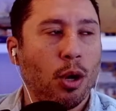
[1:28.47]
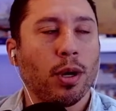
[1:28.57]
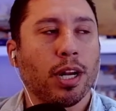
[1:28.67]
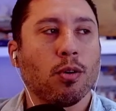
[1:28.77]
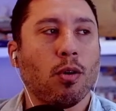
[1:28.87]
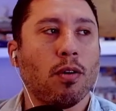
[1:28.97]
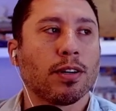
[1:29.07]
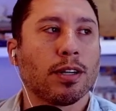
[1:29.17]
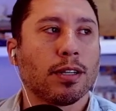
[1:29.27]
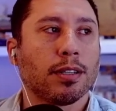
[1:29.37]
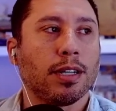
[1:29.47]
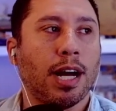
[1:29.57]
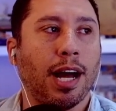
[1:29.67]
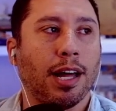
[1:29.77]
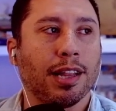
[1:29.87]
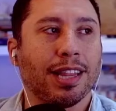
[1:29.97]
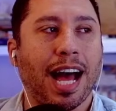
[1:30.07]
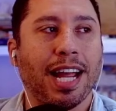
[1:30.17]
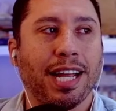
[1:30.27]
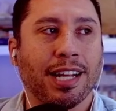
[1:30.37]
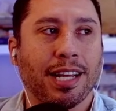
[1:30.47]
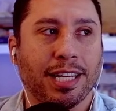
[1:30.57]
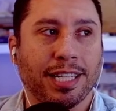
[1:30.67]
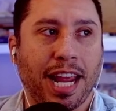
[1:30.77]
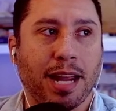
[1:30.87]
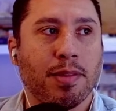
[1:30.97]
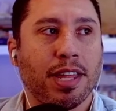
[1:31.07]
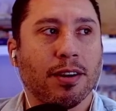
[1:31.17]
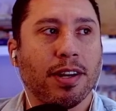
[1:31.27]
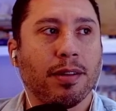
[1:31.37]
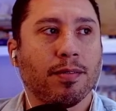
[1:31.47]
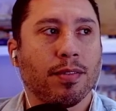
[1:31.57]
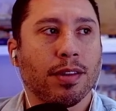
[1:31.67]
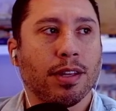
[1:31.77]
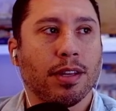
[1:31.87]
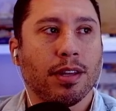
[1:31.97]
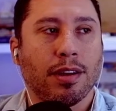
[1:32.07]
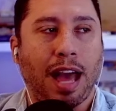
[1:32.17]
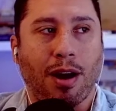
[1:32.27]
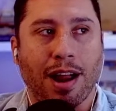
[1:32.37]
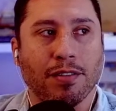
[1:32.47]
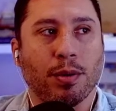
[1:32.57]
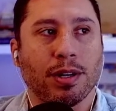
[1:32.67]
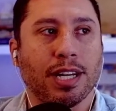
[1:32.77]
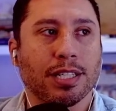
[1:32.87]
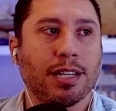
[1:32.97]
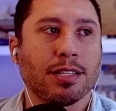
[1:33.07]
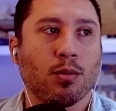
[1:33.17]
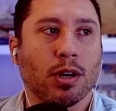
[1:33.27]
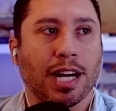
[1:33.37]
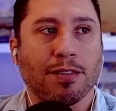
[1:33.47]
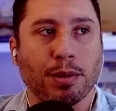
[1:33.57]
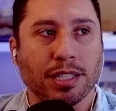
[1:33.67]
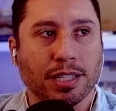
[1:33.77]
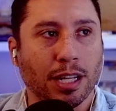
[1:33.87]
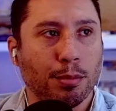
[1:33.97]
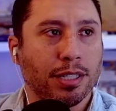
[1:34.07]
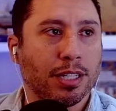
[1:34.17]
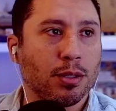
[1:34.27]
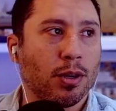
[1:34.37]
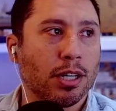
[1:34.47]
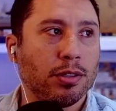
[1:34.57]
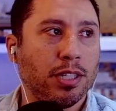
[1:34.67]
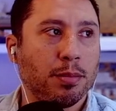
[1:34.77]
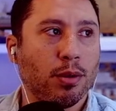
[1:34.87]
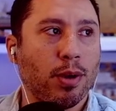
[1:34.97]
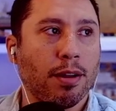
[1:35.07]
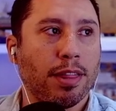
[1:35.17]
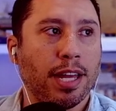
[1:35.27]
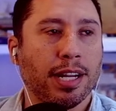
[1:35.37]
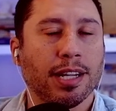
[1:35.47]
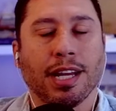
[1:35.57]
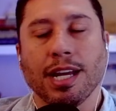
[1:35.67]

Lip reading: We're going to go over lying and game theory, how everyone does it, it doesn't work, everybody's gullible, it doesn't work, so it needs to be a rare thing.